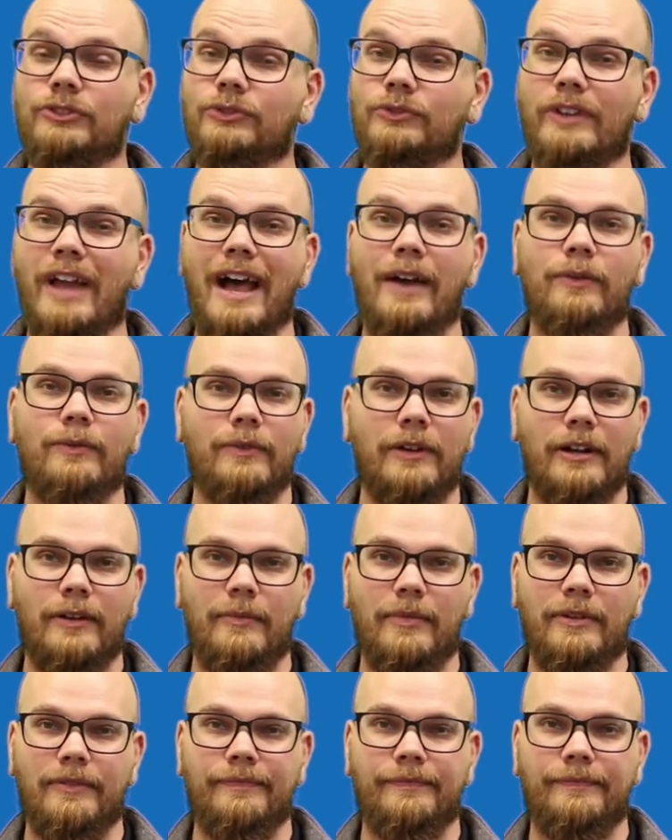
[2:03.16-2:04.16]
Do not rub.
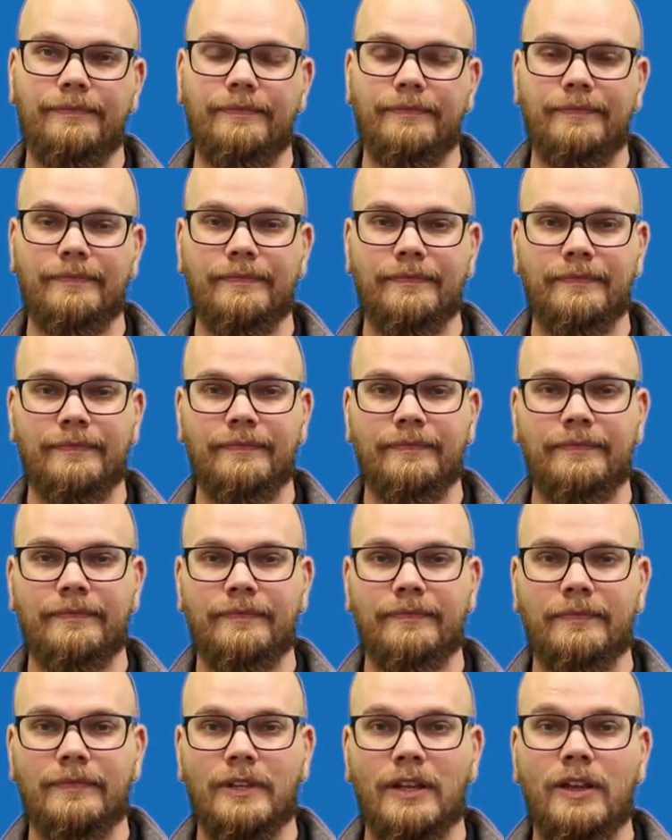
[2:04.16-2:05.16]

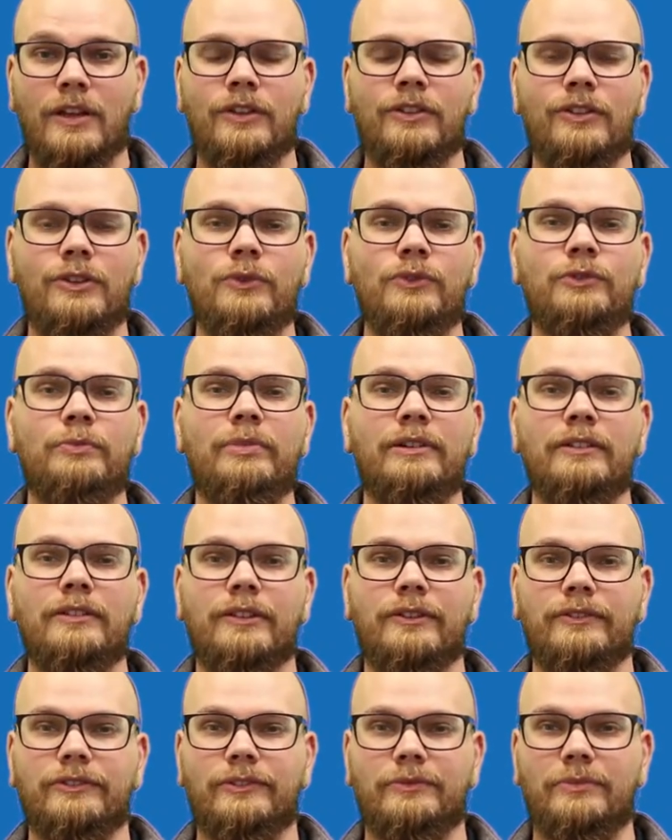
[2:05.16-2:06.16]
Use
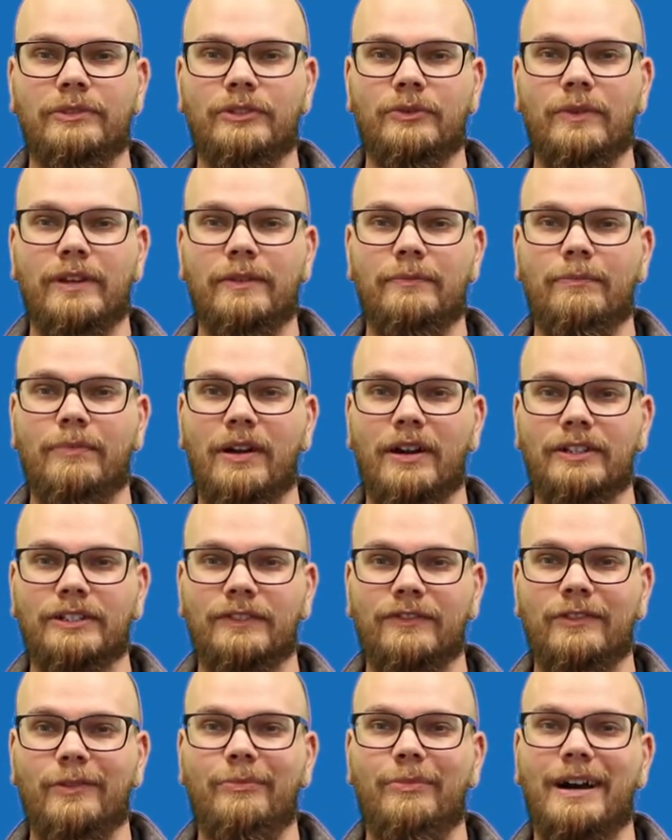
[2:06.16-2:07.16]
pillows between parts
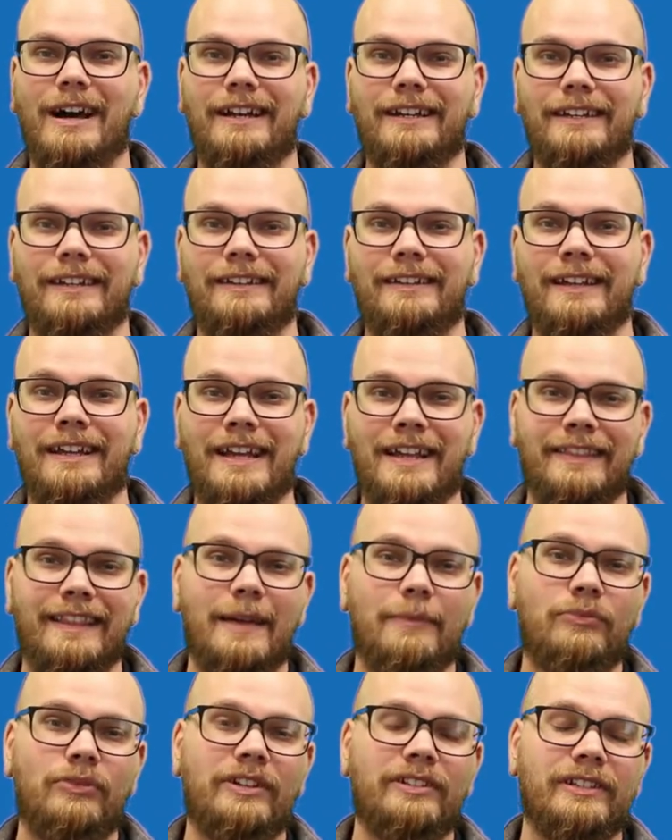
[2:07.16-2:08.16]
of the body
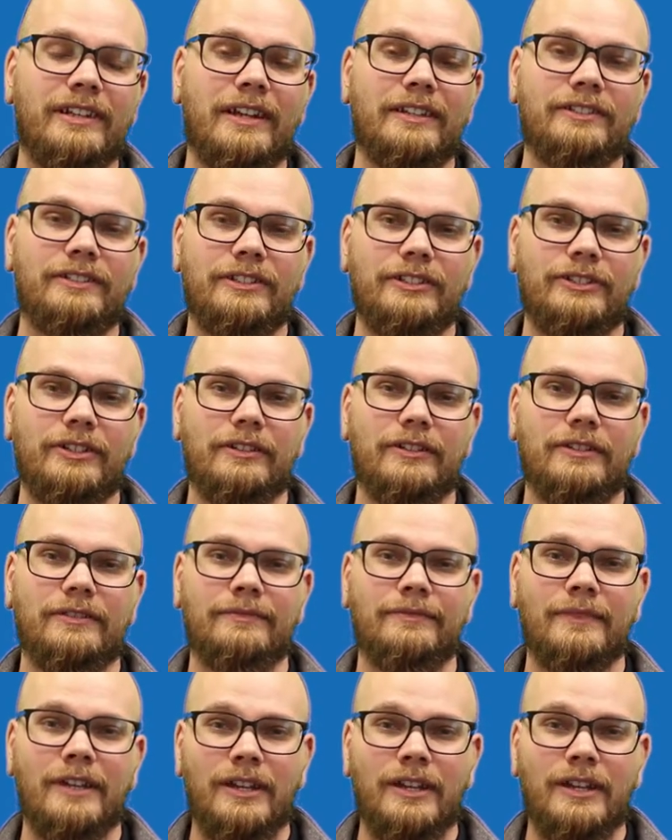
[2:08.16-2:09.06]
that press against each other.